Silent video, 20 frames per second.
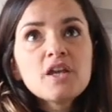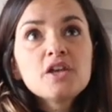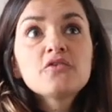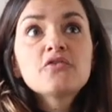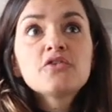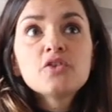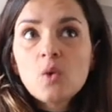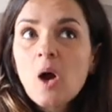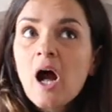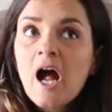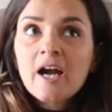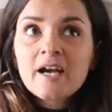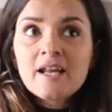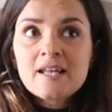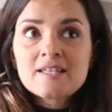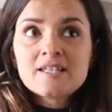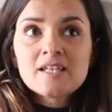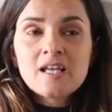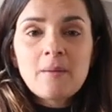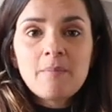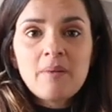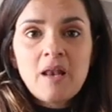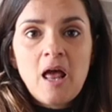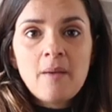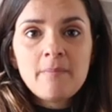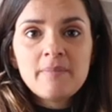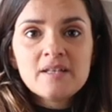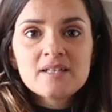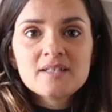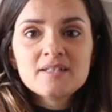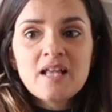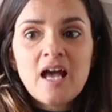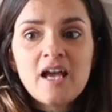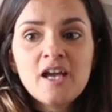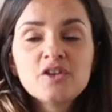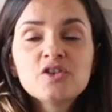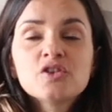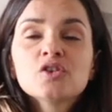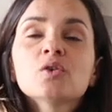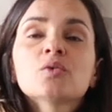if you are eating a plant-based
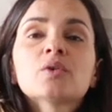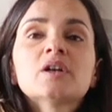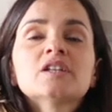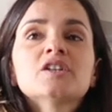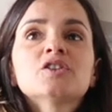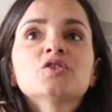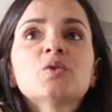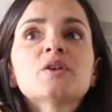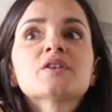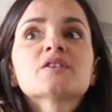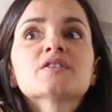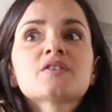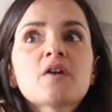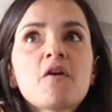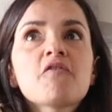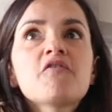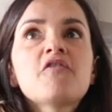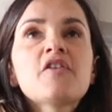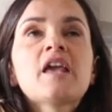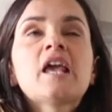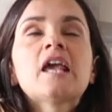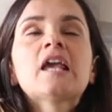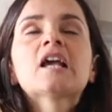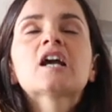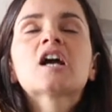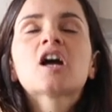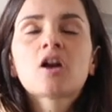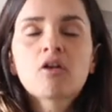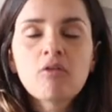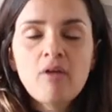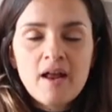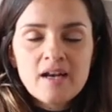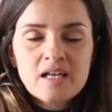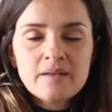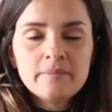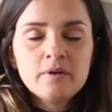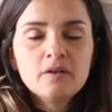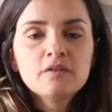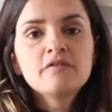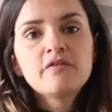diet, you're already doing something
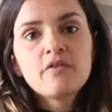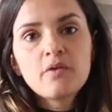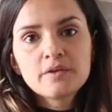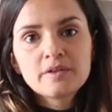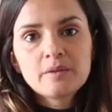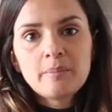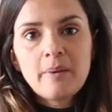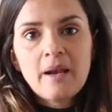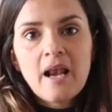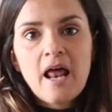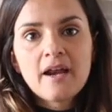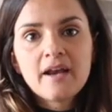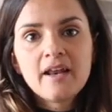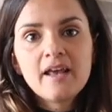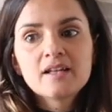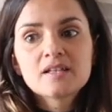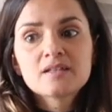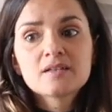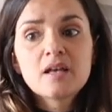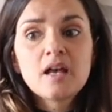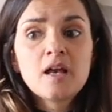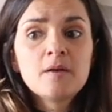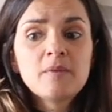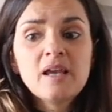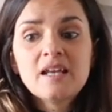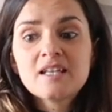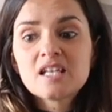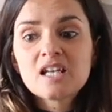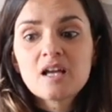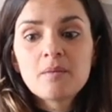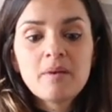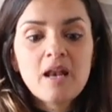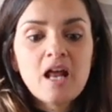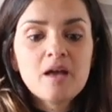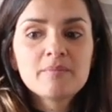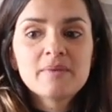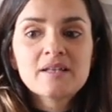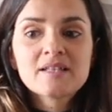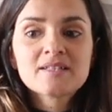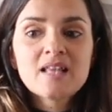incredible for the planet. Eating a
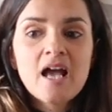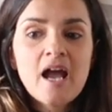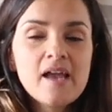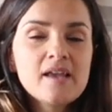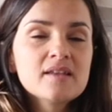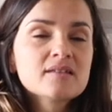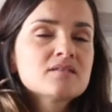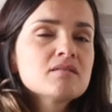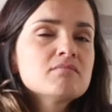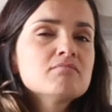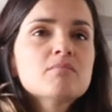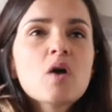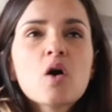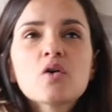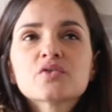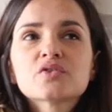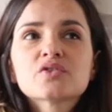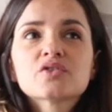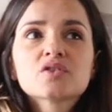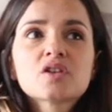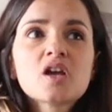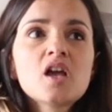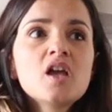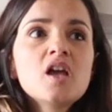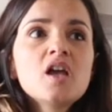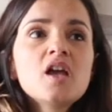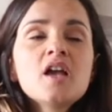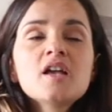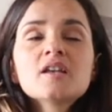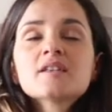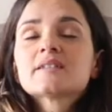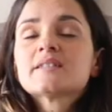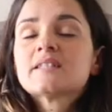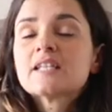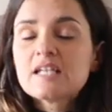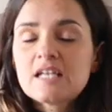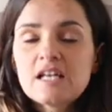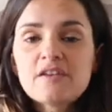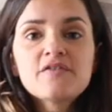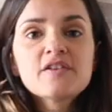plant-based diet is the most
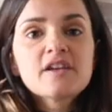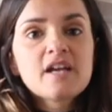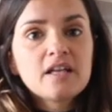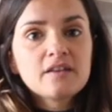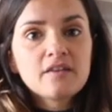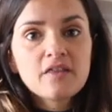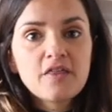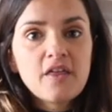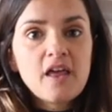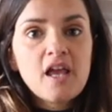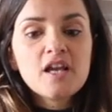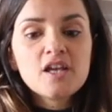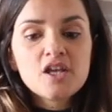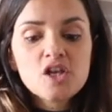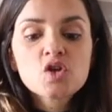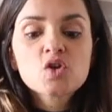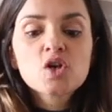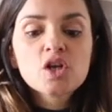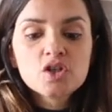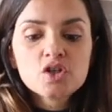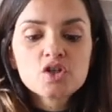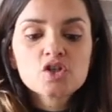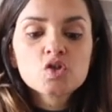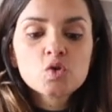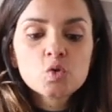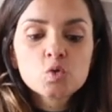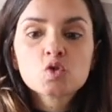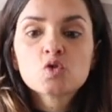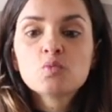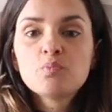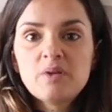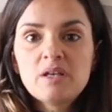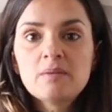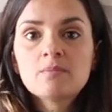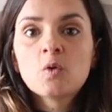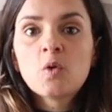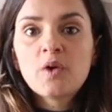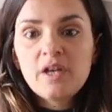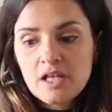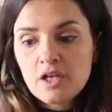significant thing you can do to be
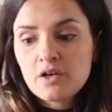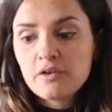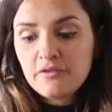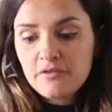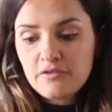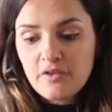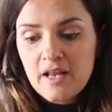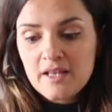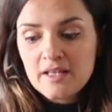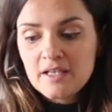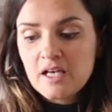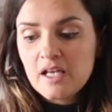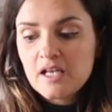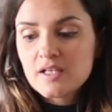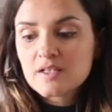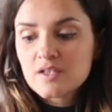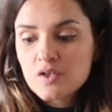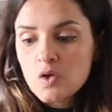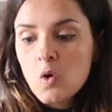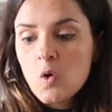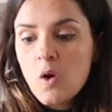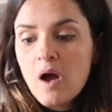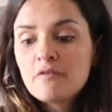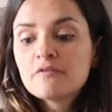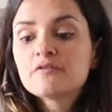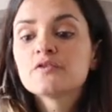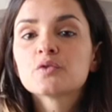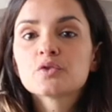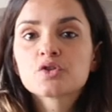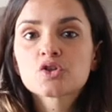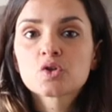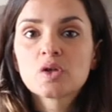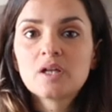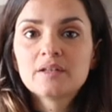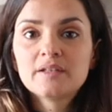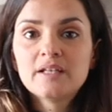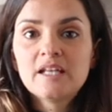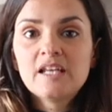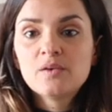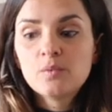more eco-friendly. So
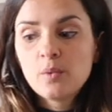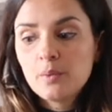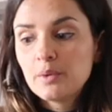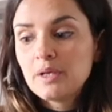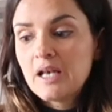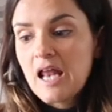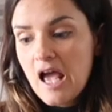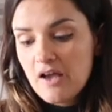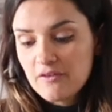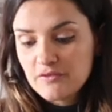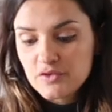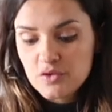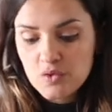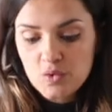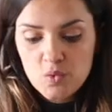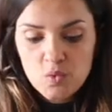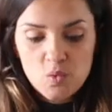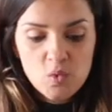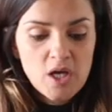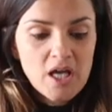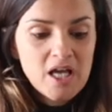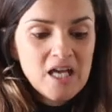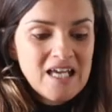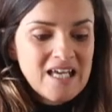unfortunately, we will have to,